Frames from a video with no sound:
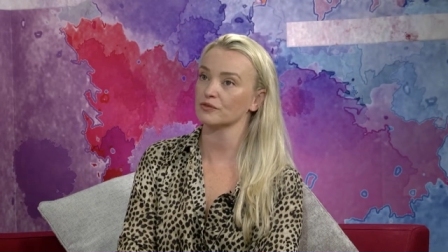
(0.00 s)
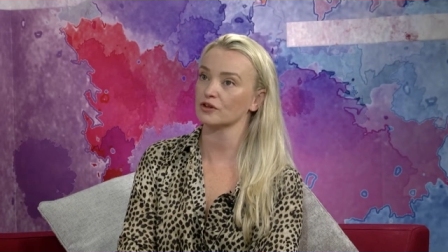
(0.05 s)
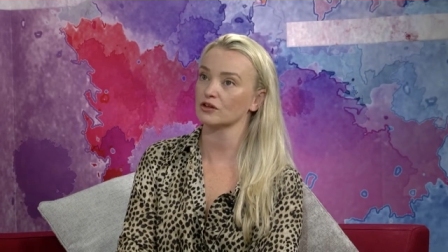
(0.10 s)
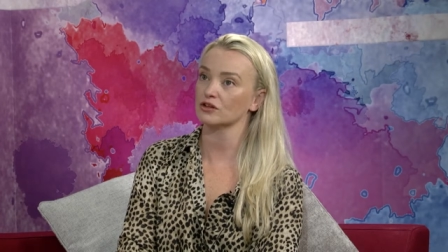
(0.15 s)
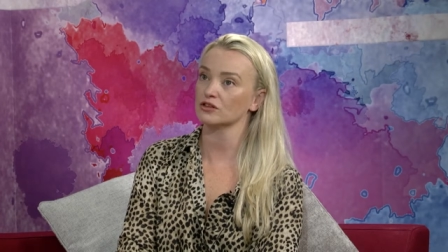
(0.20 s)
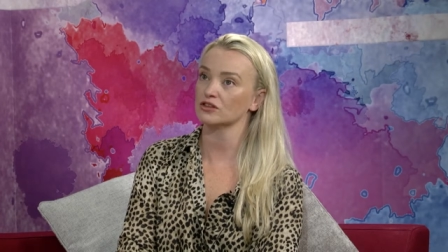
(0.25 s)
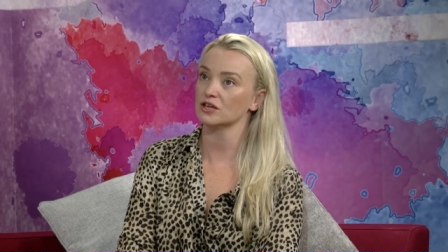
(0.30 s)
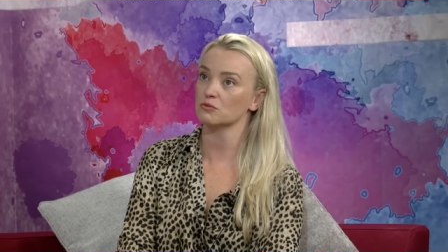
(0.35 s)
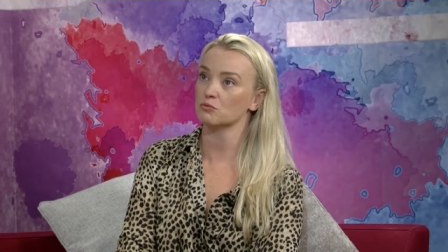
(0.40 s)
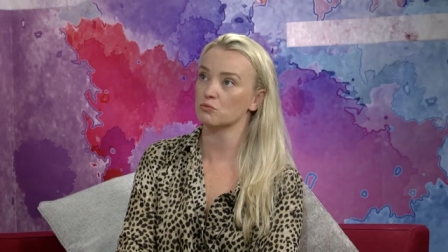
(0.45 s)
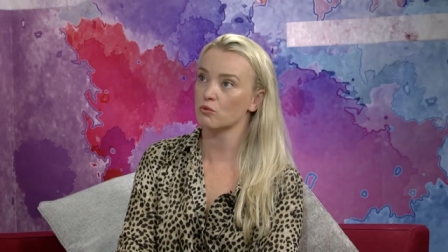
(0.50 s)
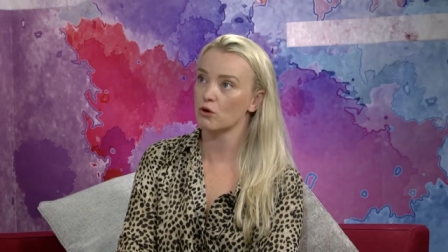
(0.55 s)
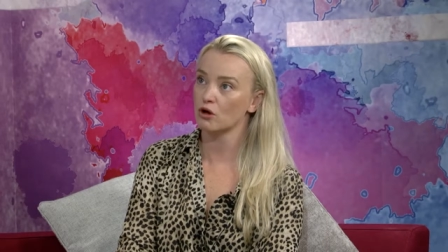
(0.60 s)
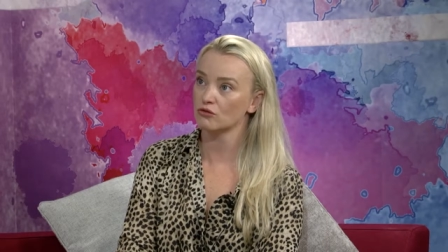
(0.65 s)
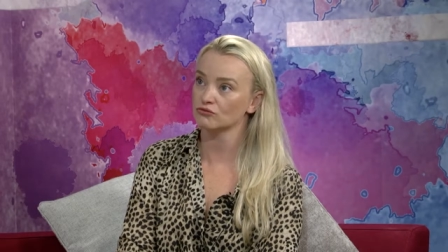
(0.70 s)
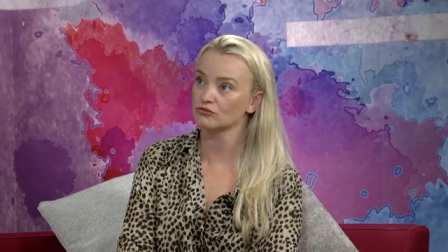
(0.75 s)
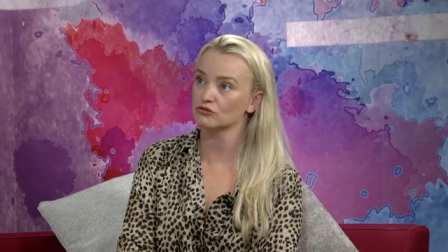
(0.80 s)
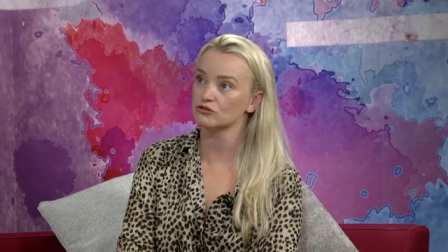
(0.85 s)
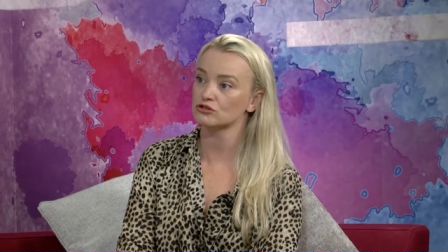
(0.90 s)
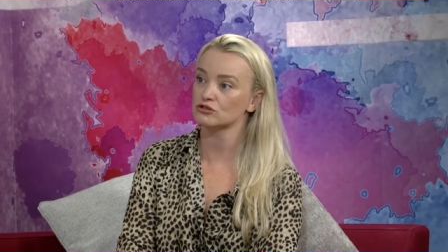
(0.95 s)
they
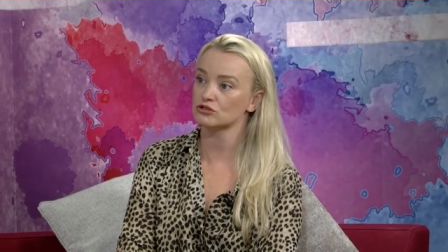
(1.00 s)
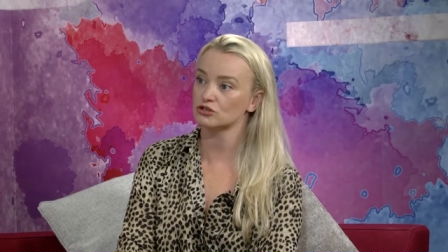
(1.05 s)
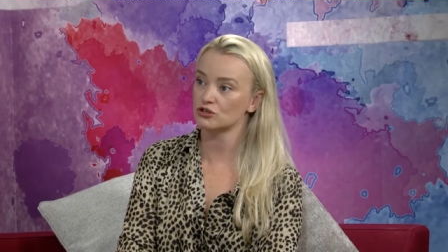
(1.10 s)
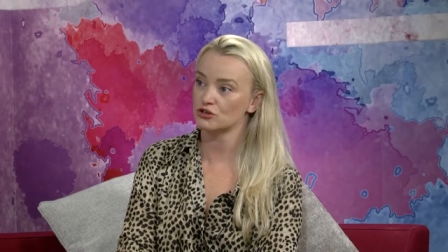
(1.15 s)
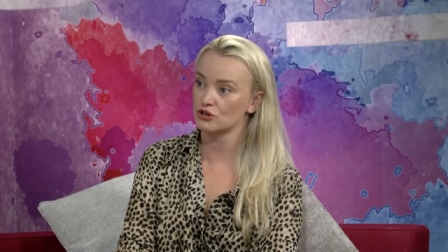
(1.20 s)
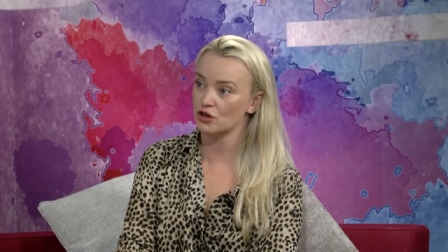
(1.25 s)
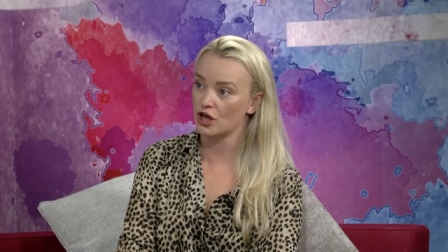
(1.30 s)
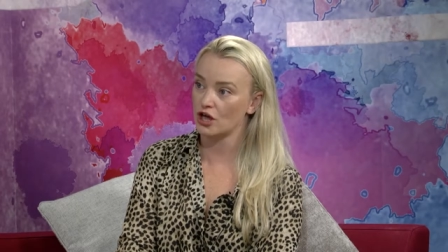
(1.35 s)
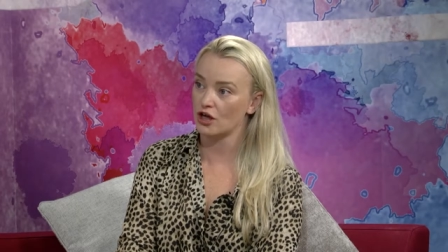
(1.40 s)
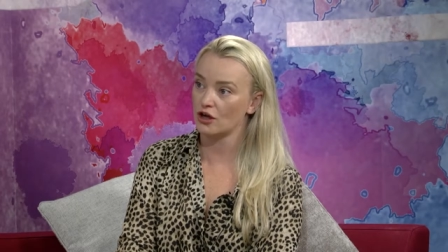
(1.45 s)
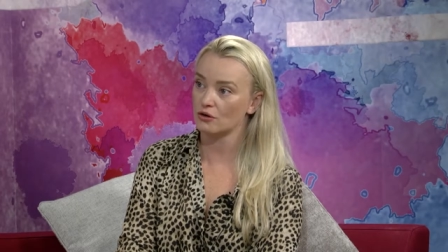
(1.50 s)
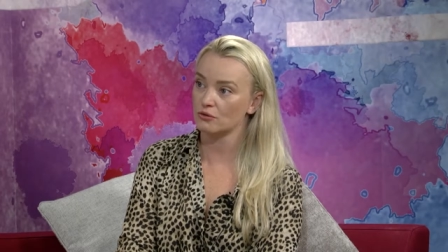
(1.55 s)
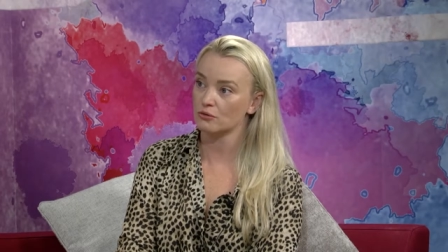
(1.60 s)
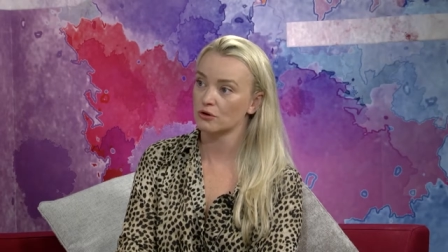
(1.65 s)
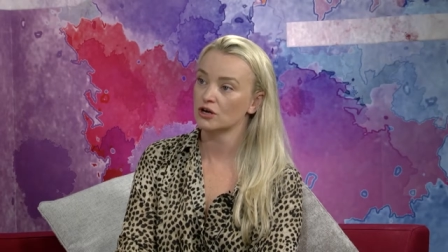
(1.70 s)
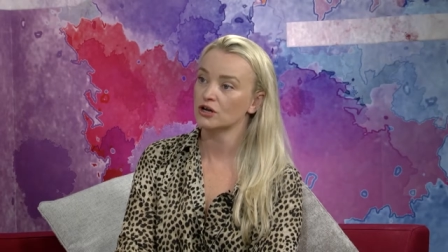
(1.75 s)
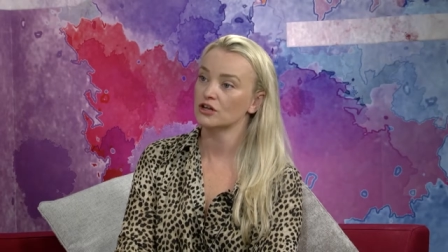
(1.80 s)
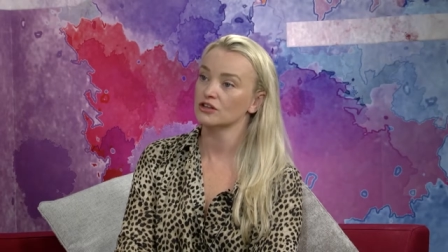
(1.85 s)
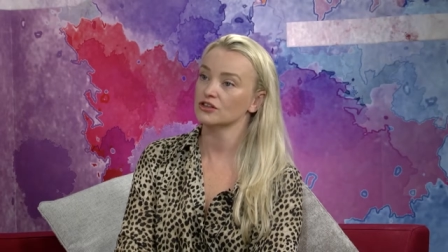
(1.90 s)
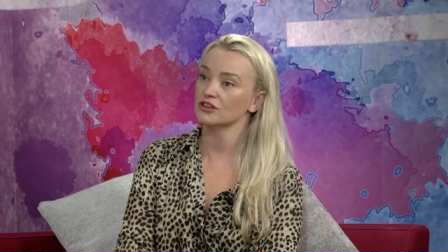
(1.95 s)
want to know
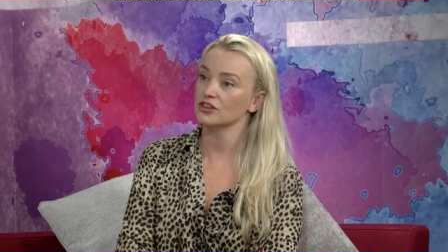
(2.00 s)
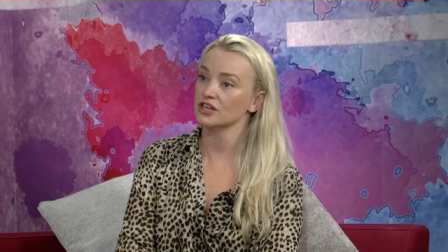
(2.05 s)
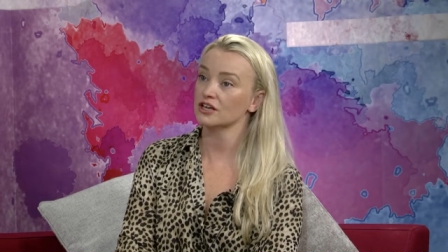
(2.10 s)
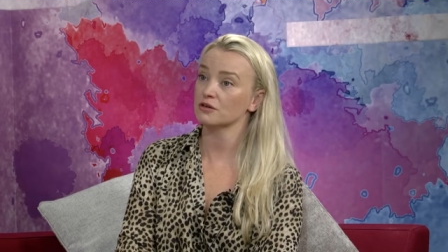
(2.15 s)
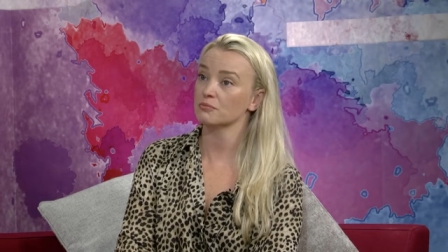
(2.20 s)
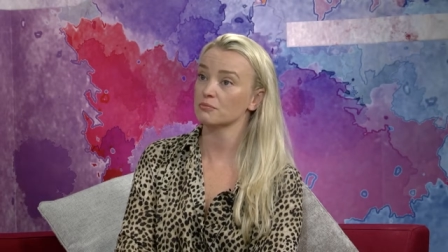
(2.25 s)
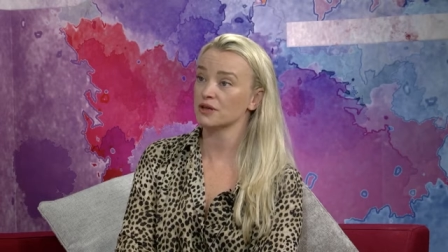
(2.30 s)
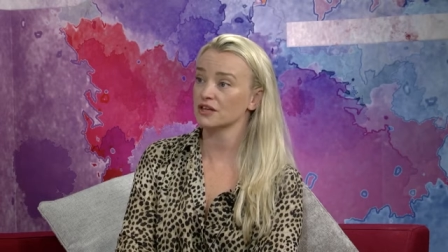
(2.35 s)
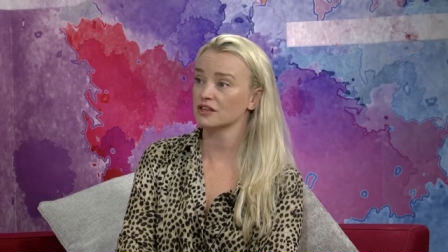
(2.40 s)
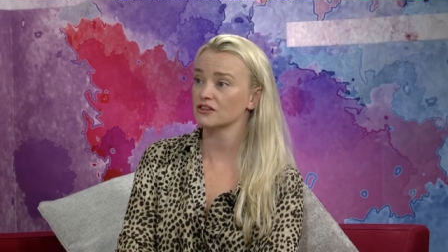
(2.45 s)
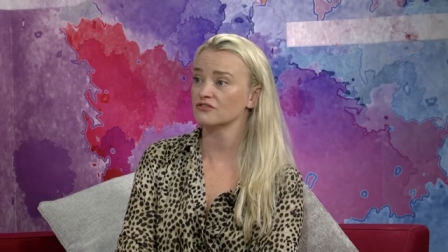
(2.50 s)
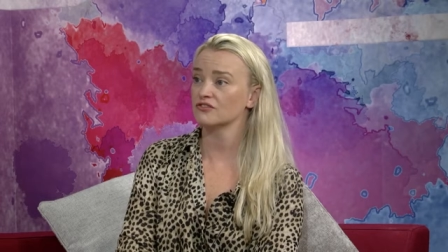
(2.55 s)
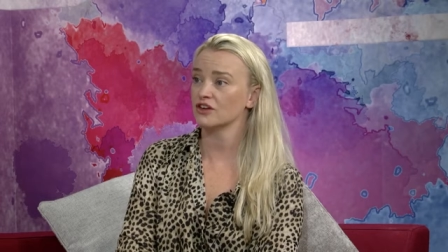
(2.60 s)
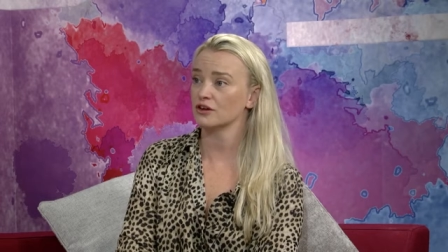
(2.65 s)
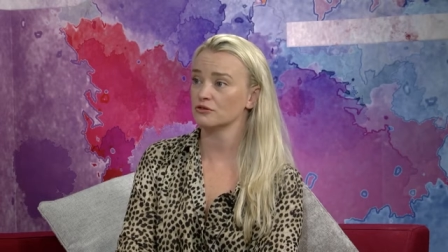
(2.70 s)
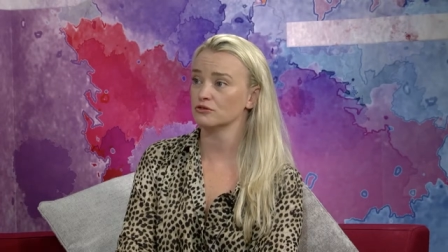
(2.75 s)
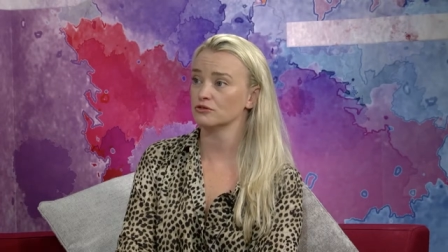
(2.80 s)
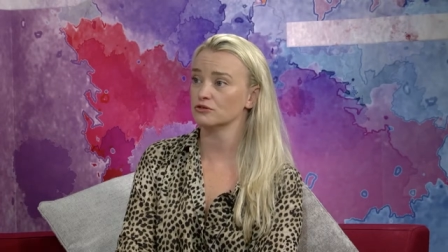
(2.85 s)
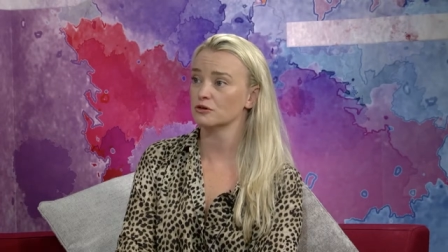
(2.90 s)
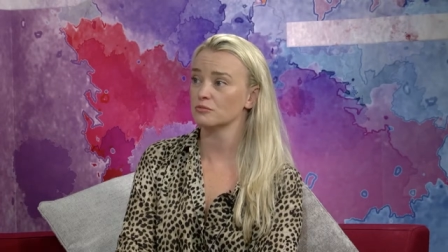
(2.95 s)
that they can pick the
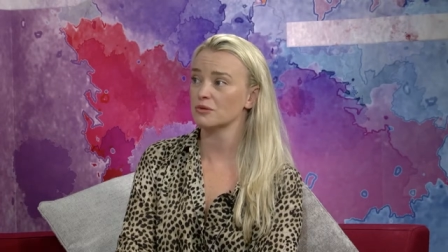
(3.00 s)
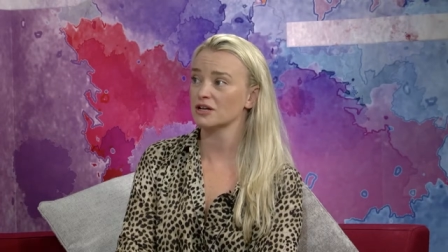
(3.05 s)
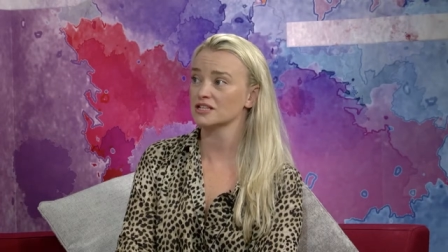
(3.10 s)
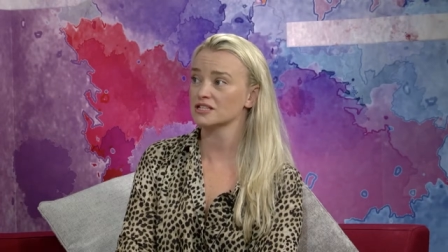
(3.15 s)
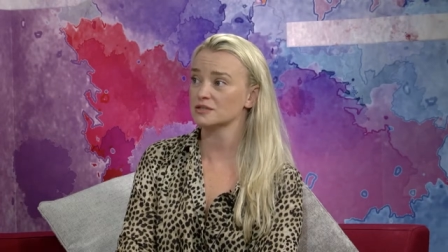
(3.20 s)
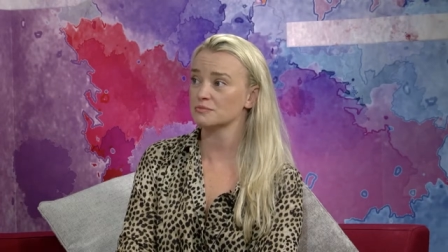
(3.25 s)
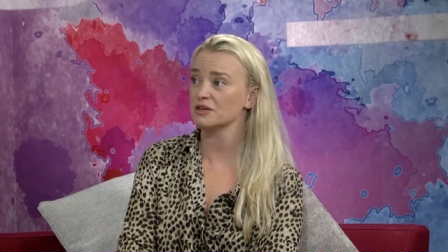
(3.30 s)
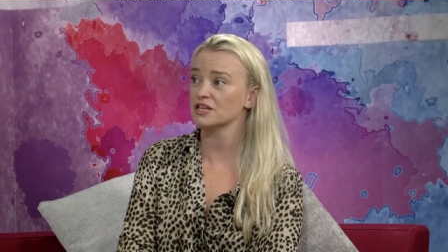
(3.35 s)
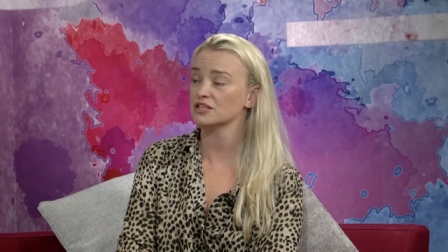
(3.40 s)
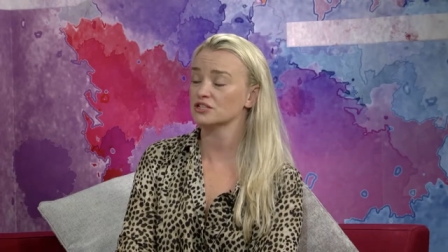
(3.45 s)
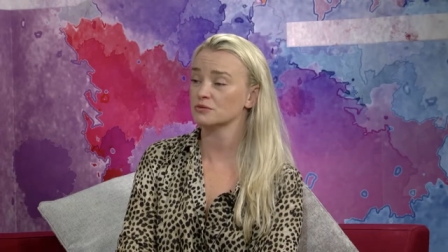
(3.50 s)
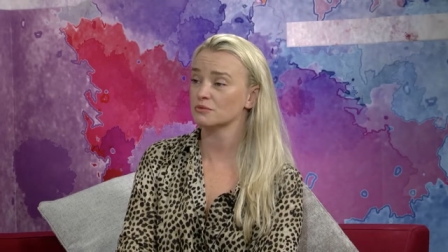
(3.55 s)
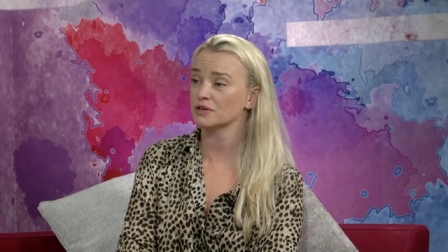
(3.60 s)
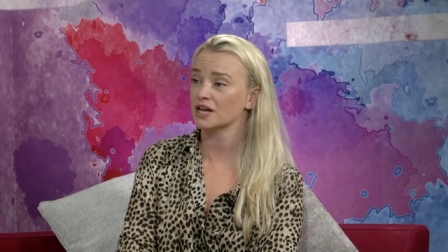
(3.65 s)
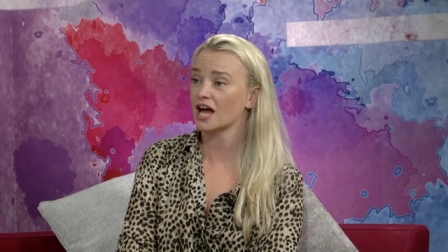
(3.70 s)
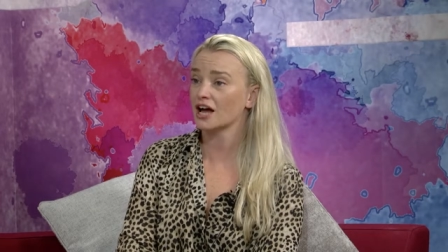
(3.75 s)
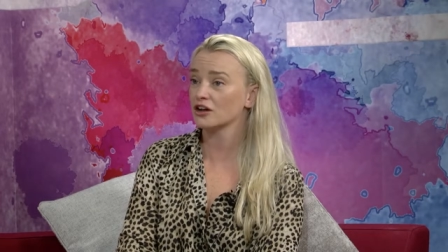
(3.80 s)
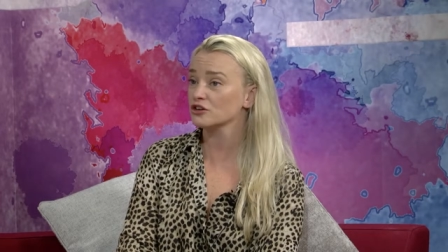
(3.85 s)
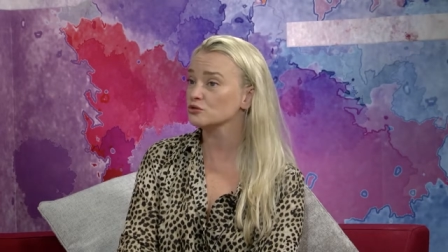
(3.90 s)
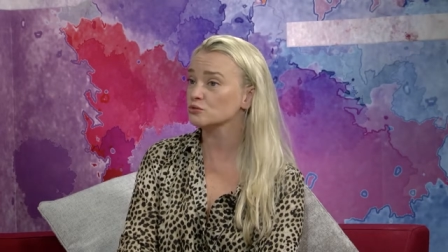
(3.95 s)
phone up and speak to an
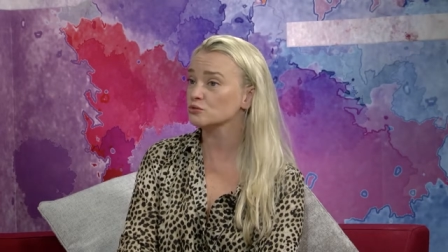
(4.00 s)
actual